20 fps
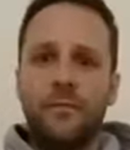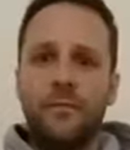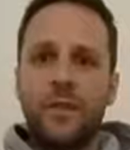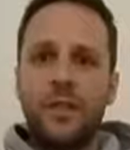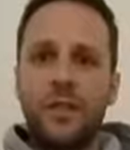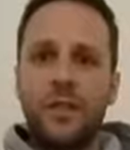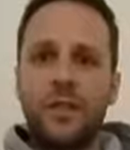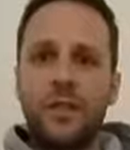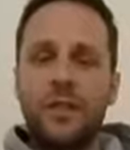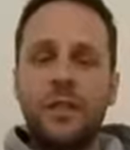
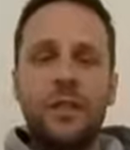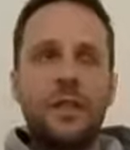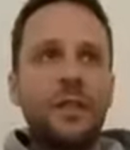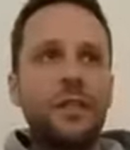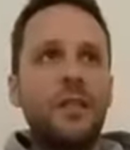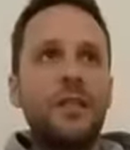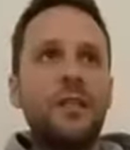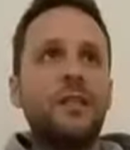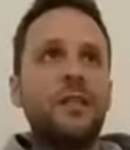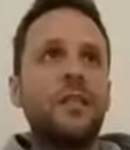He didn't. He,
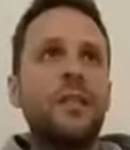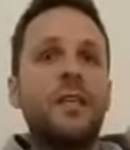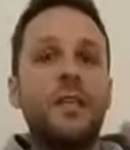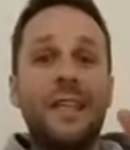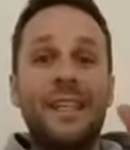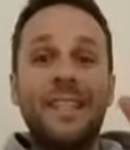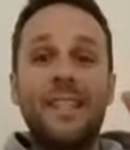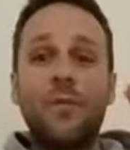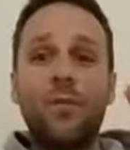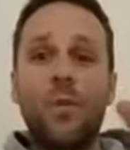he said
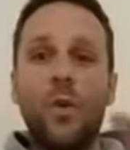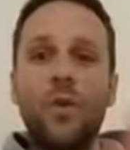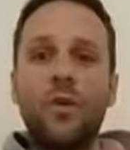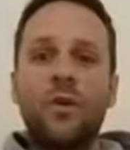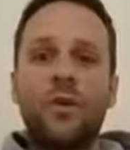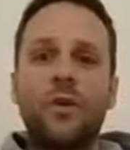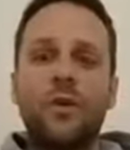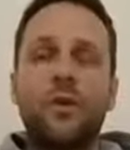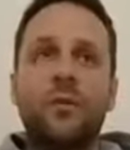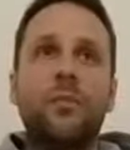he didn't want
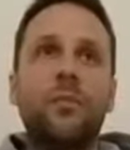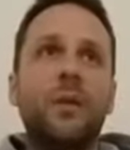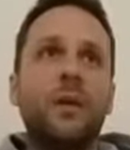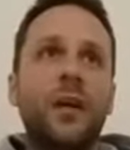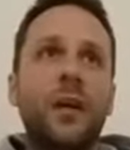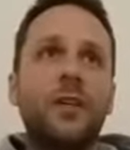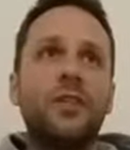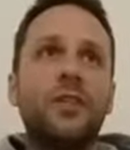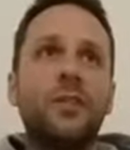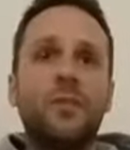to come.
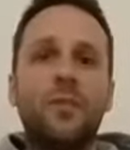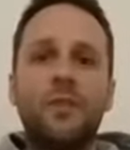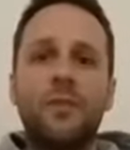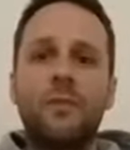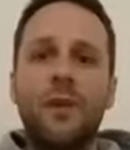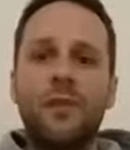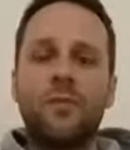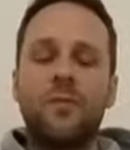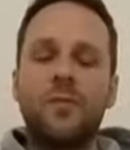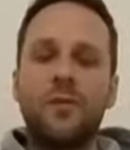Actually, what he
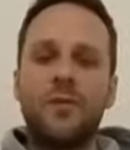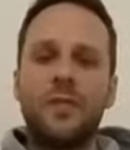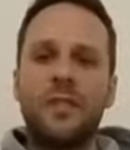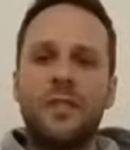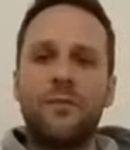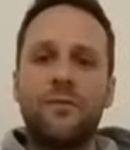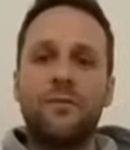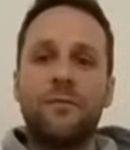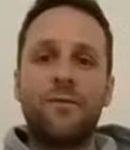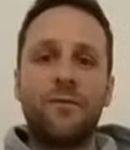meant was he
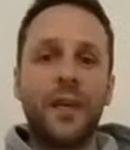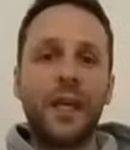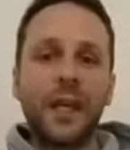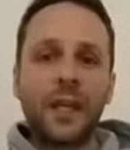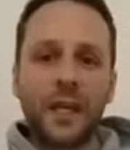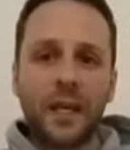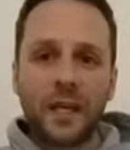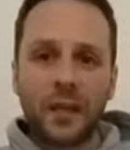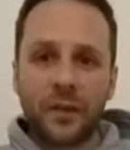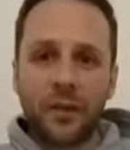didn't
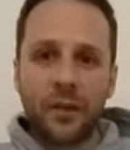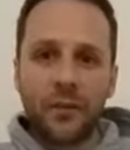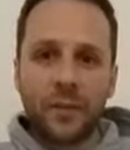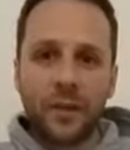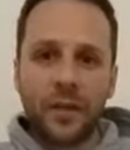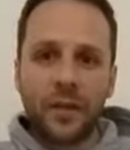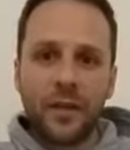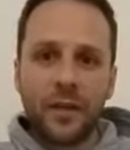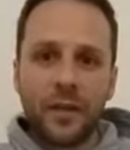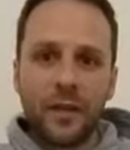feel like
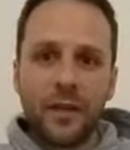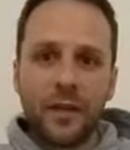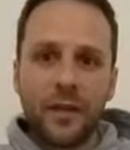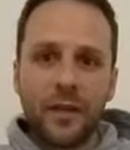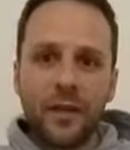coming.